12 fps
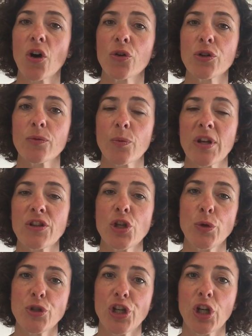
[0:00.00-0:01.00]
on with
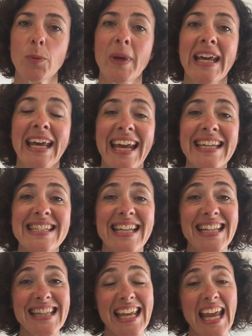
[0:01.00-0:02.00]
YouTube is
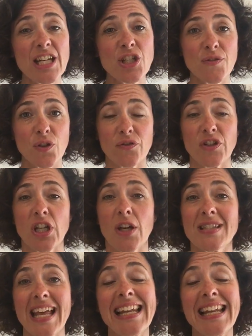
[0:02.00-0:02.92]
that at the end of your videos,